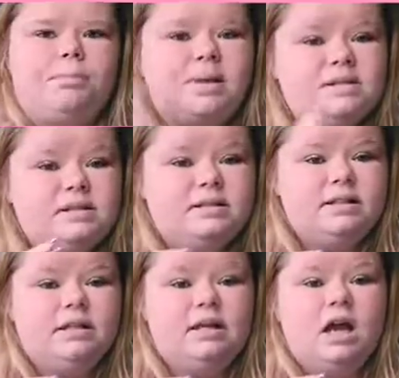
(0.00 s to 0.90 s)

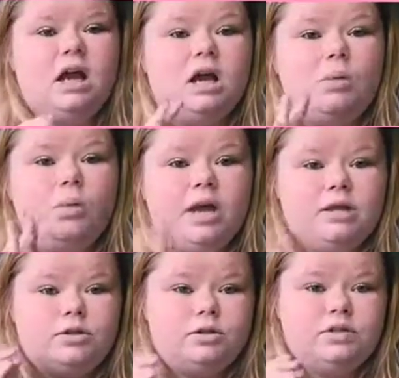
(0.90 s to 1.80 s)
basically, we
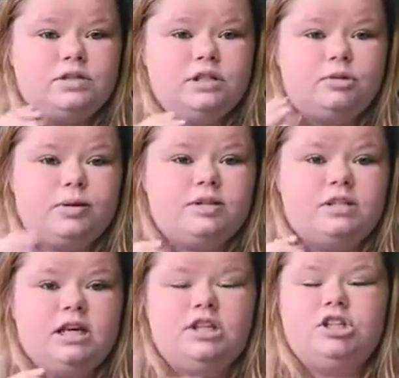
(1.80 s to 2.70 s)
had to do the senior
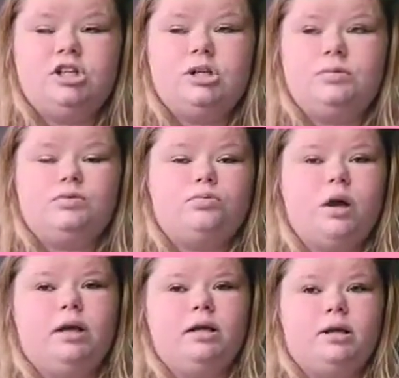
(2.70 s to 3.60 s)
presentation. It was
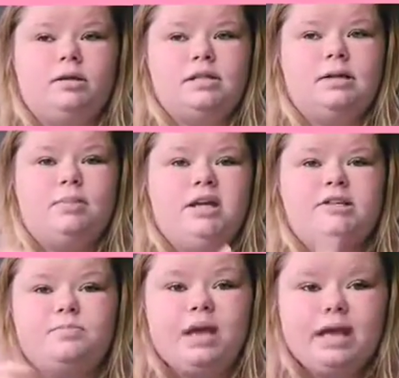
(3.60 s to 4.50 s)
writing a
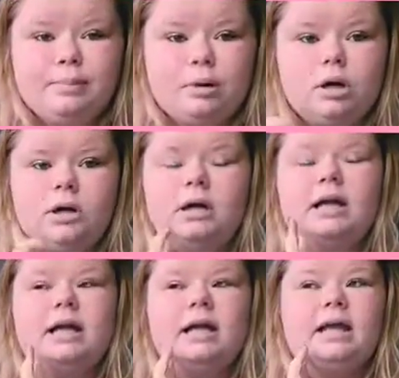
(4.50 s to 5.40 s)
10-page paper
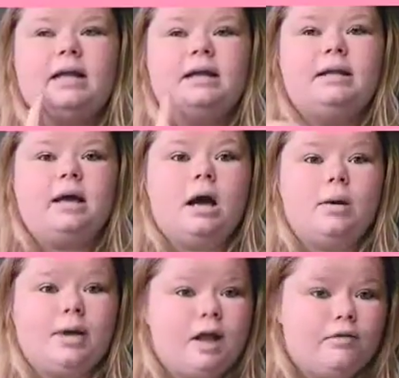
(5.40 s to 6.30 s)
and
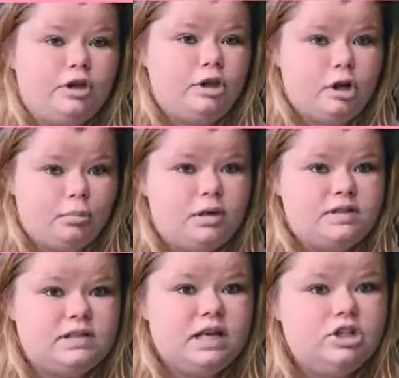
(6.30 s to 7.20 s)
having a
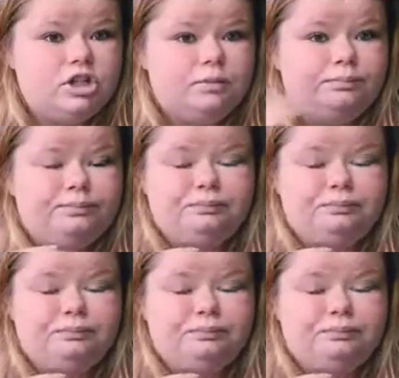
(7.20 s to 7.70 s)
presentation.